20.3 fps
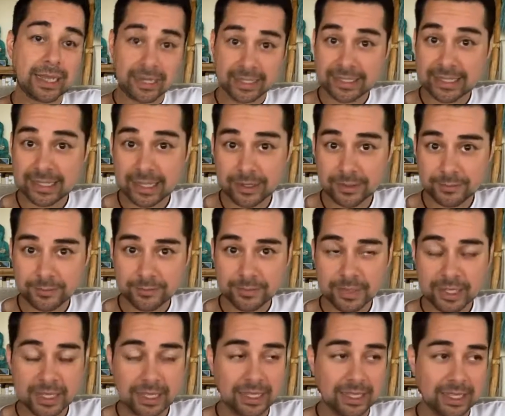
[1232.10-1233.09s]
I got a
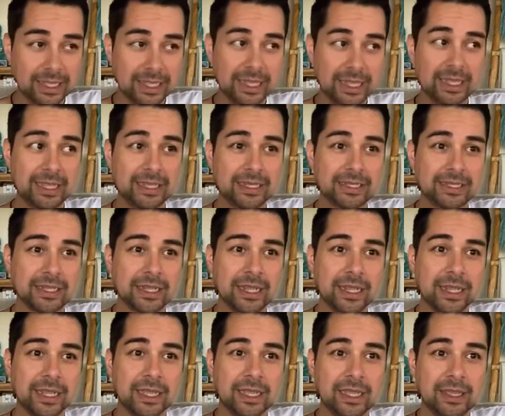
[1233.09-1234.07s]
ticket,
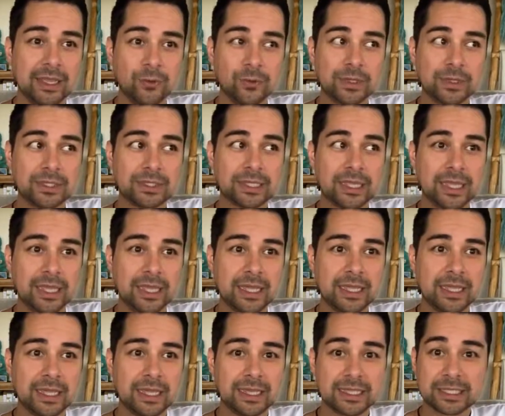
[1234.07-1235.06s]
and it was
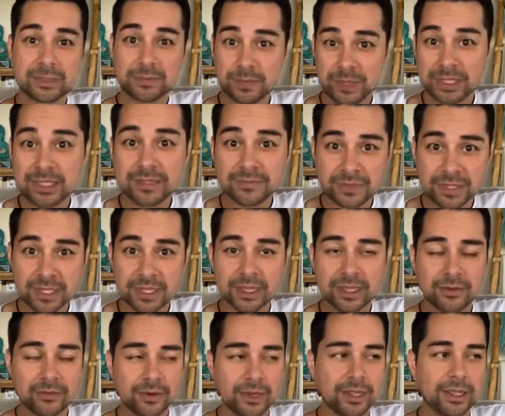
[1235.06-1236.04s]
a
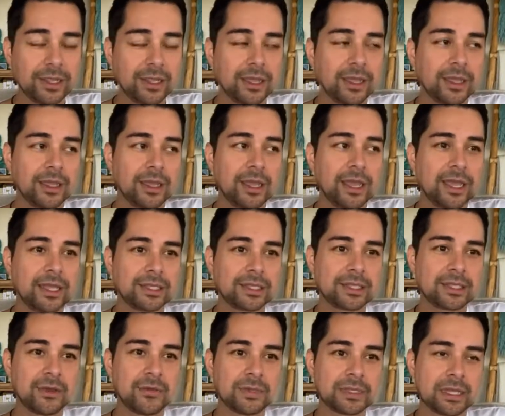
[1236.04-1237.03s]
expensive ticket, right?
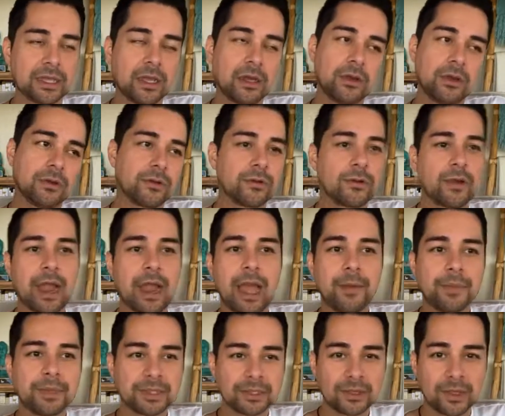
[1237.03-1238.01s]
And so I was like, oh
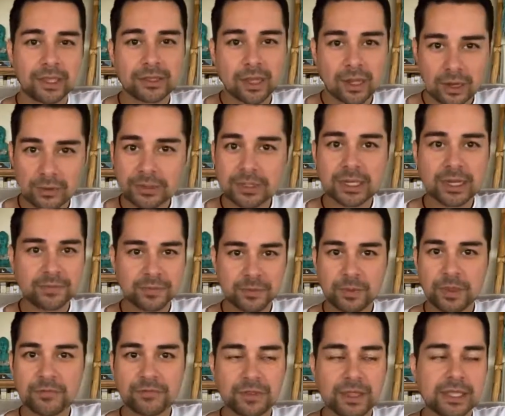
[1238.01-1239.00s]
crap. And so I thought I was
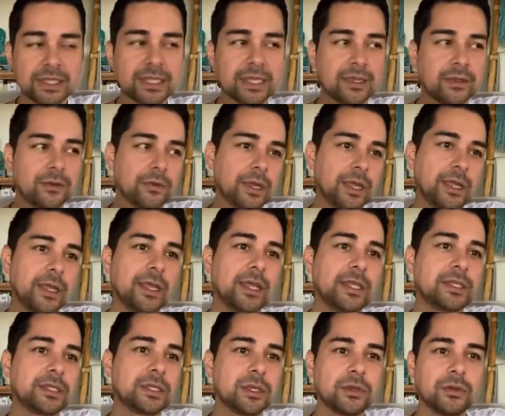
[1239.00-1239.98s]
gonna have to pay for that ticket,
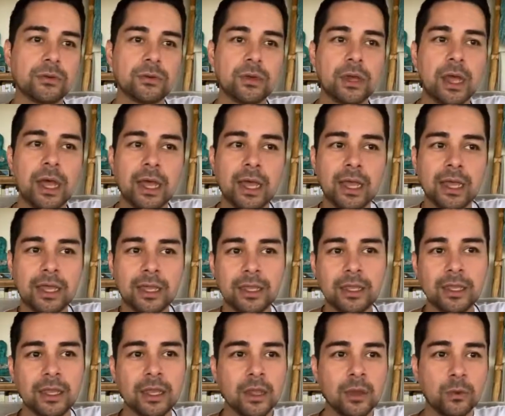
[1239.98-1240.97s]
right? And so
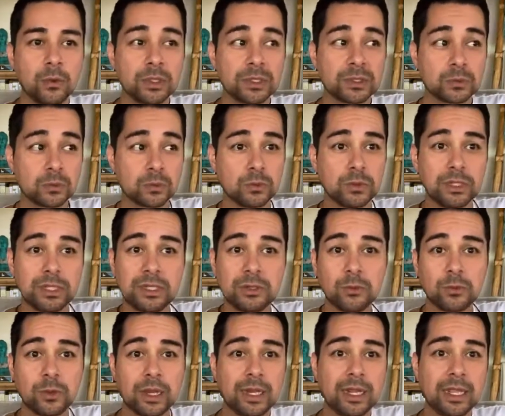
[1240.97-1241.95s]
I was
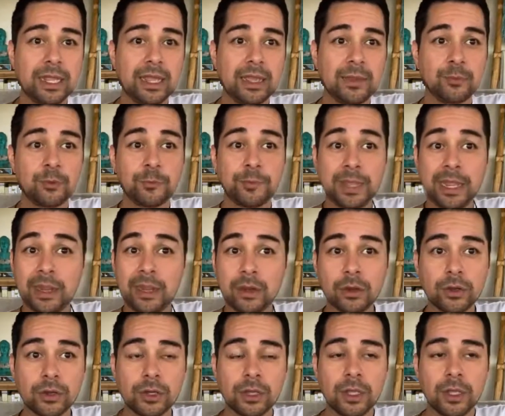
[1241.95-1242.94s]
really ready and
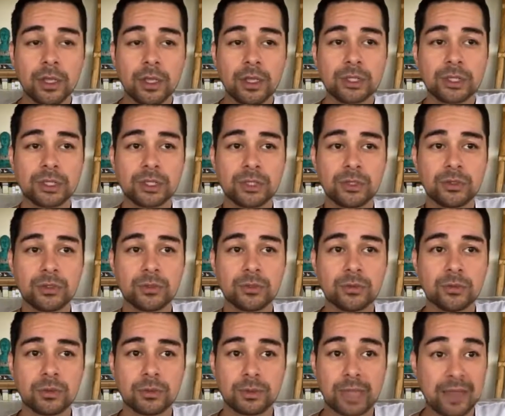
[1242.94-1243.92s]
prepared
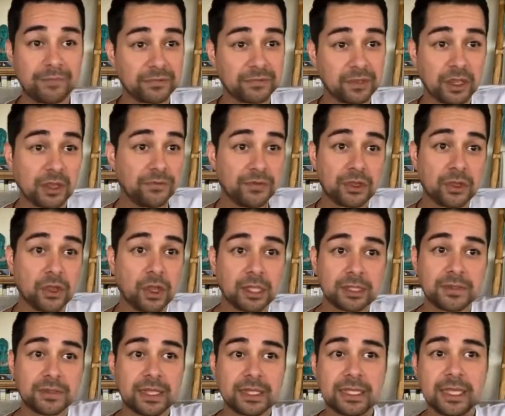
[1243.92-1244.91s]
to have to cover
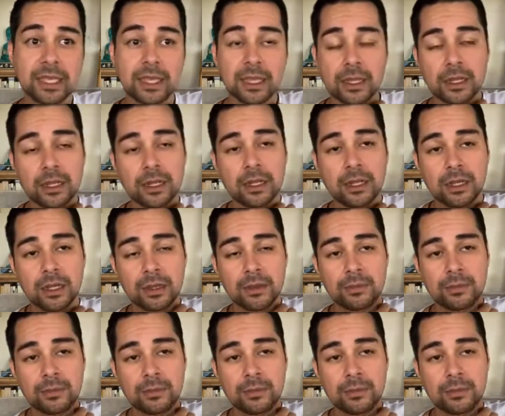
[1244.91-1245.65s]
the cost of that ticket.